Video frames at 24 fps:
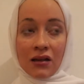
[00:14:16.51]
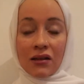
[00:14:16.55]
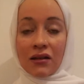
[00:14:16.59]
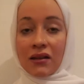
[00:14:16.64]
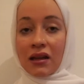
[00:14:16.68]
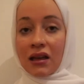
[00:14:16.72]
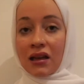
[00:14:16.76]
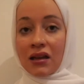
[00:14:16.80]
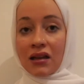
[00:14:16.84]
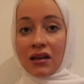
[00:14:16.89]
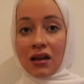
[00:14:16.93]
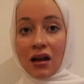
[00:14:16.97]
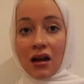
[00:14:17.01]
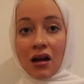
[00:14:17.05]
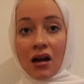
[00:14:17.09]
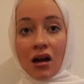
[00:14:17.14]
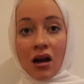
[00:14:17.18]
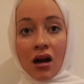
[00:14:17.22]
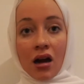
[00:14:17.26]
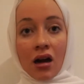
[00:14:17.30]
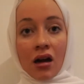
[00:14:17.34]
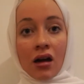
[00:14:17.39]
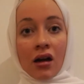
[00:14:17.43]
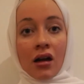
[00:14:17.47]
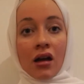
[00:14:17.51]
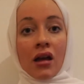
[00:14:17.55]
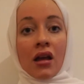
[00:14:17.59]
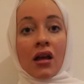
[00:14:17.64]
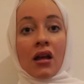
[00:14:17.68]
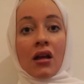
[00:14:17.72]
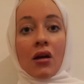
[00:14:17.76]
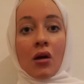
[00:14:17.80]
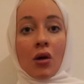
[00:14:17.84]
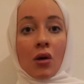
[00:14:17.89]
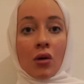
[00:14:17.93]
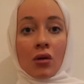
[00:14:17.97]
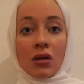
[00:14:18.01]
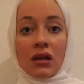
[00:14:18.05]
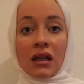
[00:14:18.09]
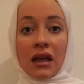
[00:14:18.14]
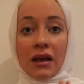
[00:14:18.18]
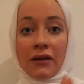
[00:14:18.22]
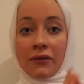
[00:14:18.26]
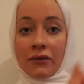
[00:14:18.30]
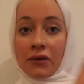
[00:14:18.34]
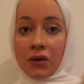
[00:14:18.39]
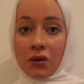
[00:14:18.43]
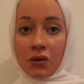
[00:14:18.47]
They are only
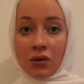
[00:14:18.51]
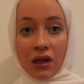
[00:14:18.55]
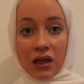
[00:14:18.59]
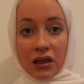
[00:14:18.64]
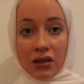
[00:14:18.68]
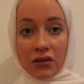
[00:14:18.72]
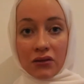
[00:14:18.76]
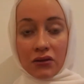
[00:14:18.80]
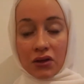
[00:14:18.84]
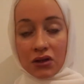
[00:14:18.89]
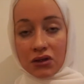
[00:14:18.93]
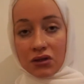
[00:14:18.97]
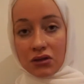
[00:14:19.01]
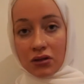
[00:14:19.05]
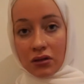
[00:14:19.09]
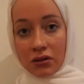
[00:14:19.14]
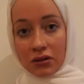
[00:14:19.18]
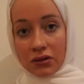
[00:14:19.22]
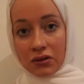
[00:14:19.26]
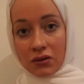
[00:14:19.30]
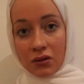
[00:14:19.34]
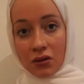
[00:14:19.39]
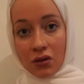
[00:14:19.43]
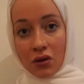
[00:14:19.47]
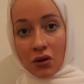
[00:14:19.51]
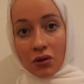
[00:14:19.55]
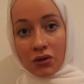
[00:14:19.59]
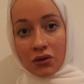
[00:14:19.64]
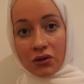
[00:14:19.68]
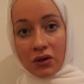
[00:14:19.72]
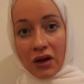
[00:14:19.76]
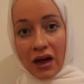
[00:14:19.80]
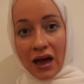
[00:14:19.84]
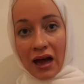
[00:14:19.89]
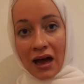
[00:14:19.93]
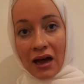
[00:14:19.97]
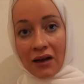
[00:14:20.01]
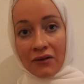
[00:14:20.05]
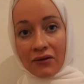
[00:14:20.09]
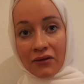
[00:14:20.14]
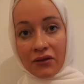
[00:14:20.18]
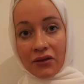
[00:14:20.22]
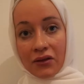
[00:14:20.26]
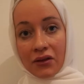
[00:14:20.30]
a few individuals who are going to have,